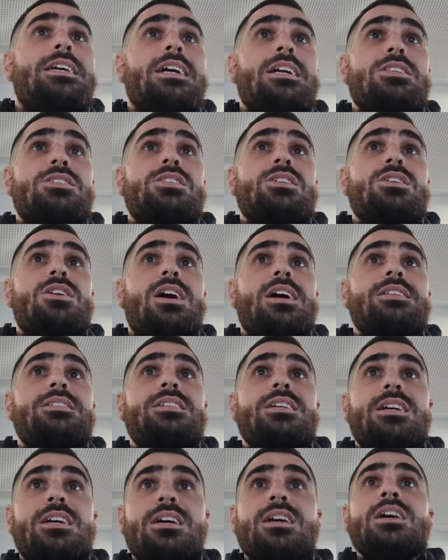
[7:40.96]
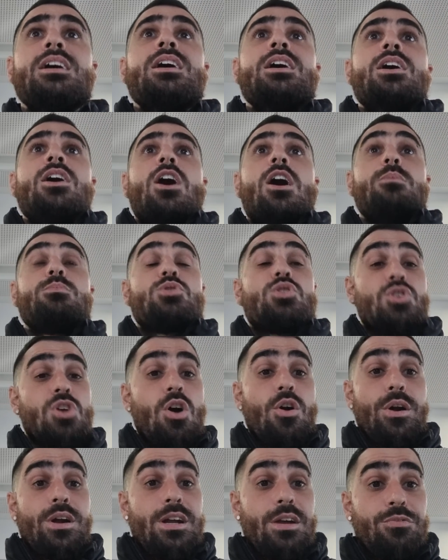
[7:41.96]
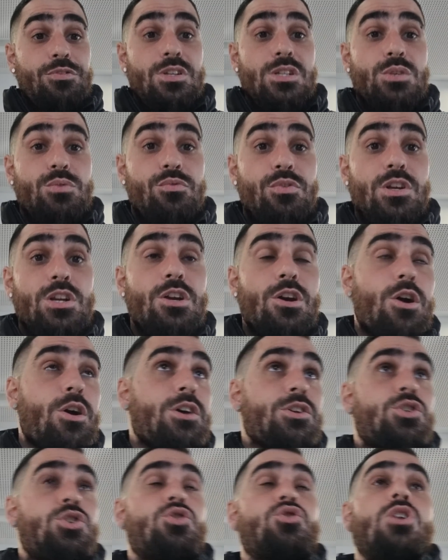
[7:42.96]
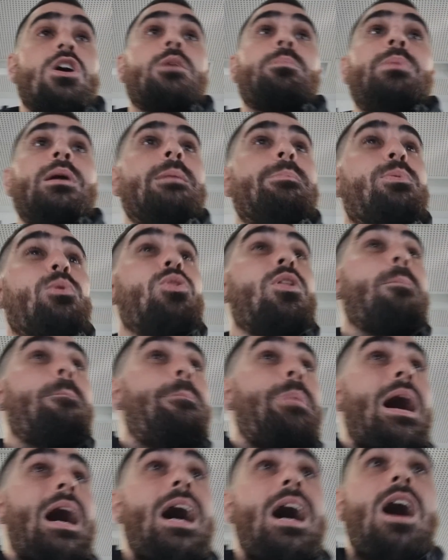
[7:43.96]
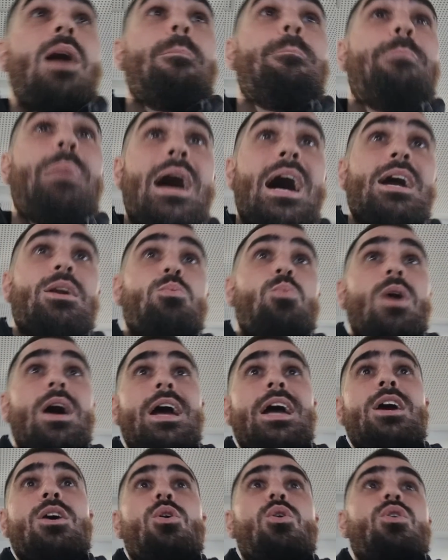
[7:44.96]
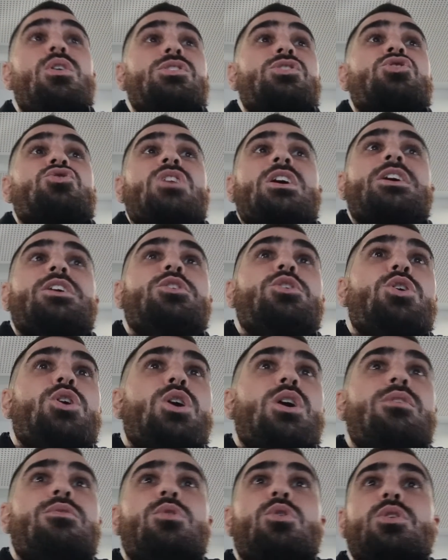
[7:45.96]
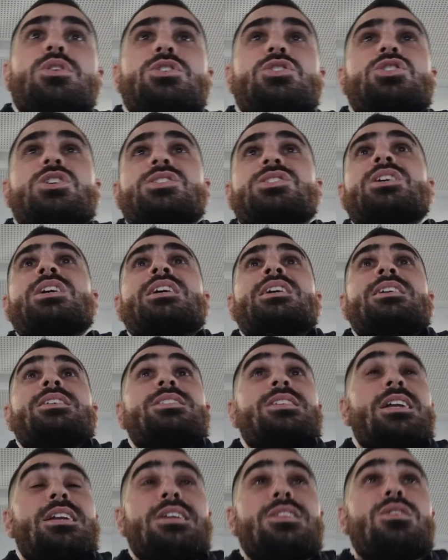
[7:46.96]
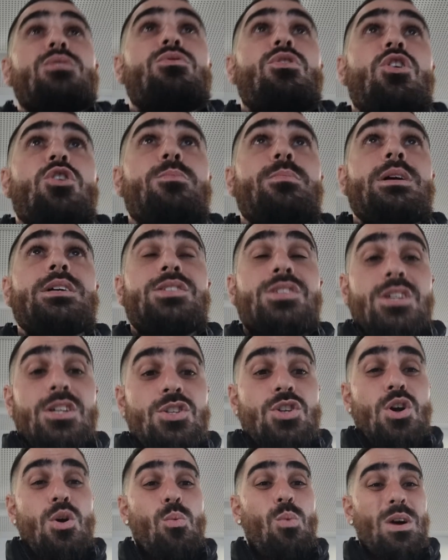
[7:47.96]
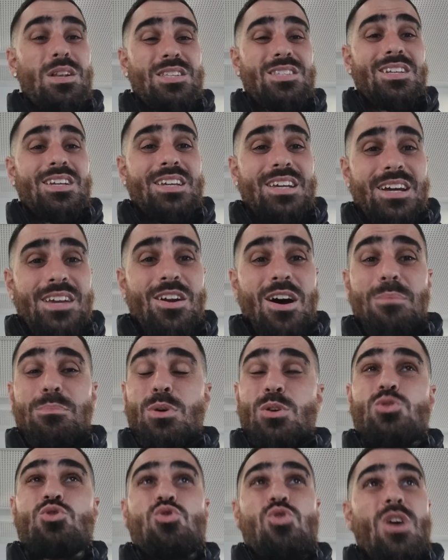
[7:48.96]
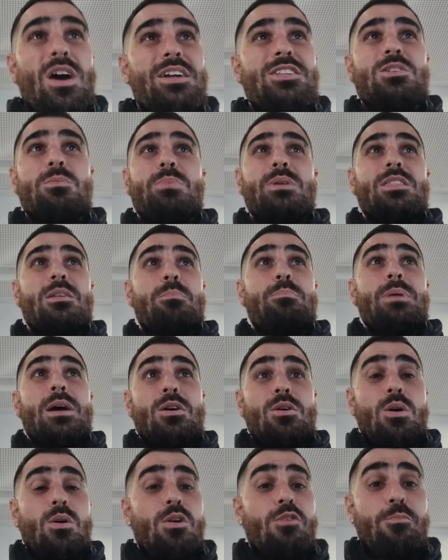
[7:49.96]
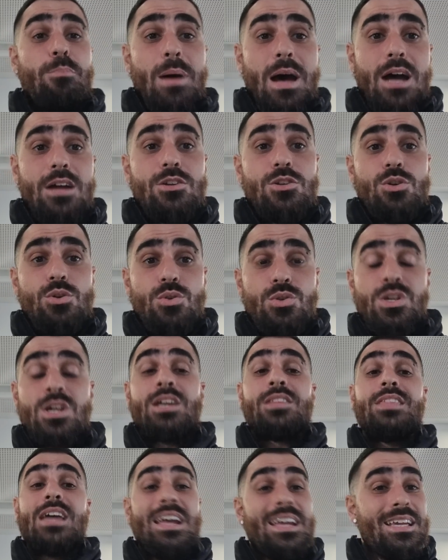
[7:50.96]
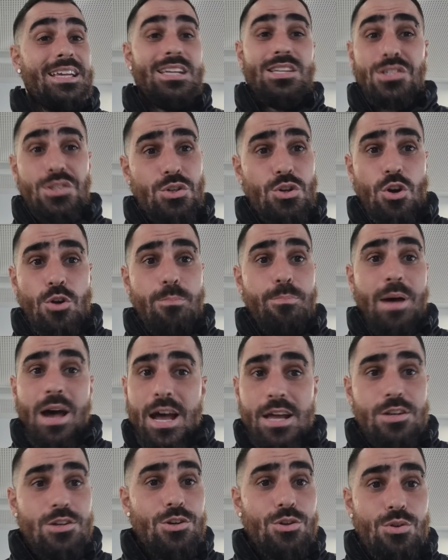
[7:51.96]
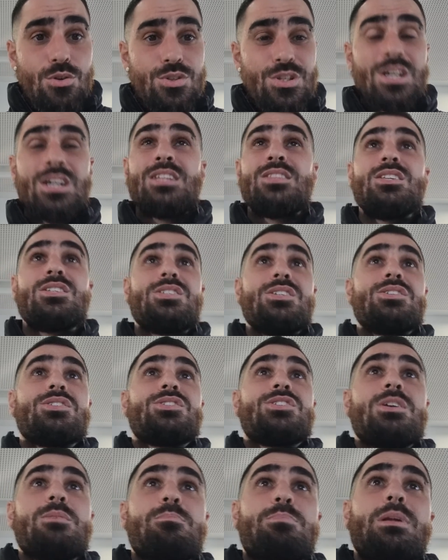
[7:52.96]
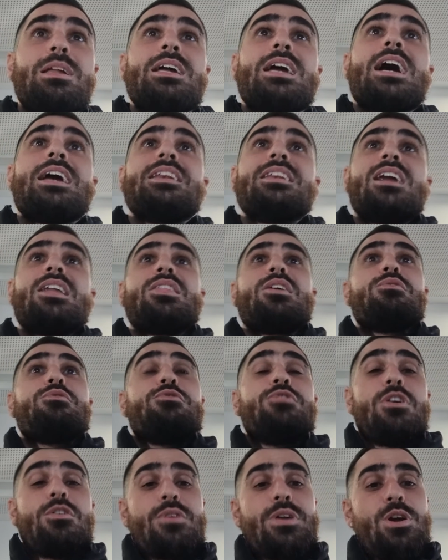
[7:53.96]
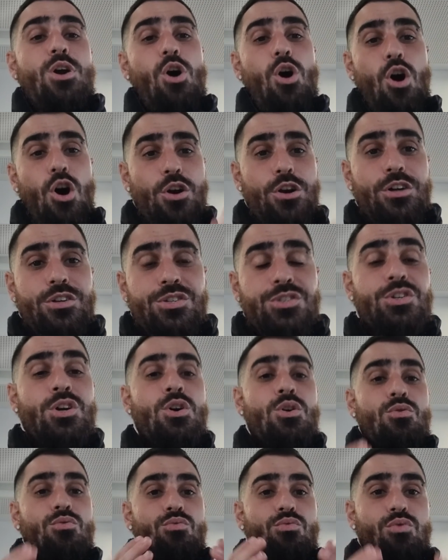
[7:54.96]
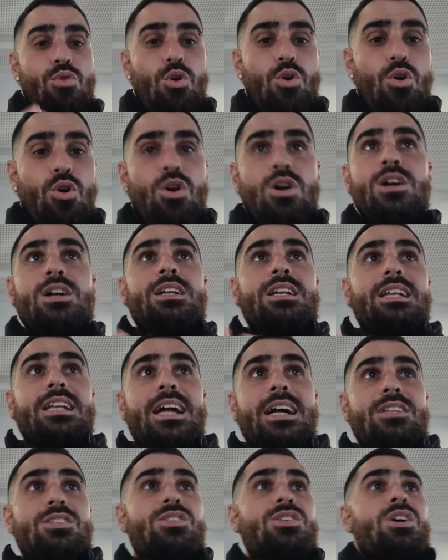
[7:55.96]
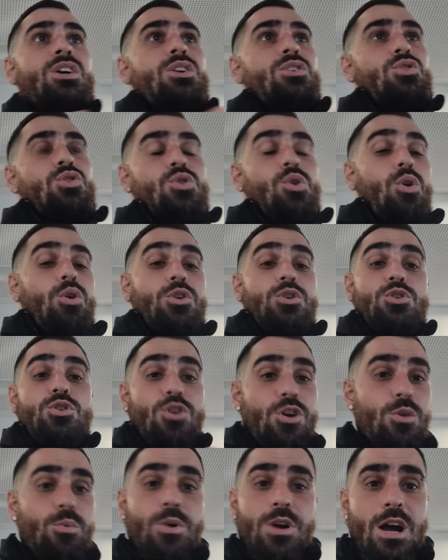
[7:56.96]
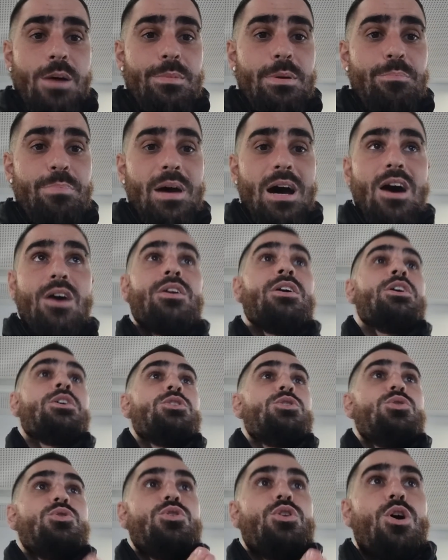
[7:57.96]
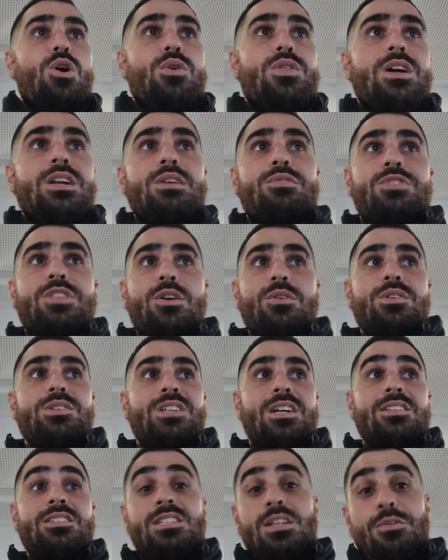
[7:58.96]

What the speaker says: against the idea. I'm sorry if this video has struck people a bad way, or has struck a nerve, or is just sending the wrong message. Once again, I'm not trying to be the bearer of bad news. There is no bad news. This is simply another very honest, raw, let's talk. You know what I'm about. You know that if there is a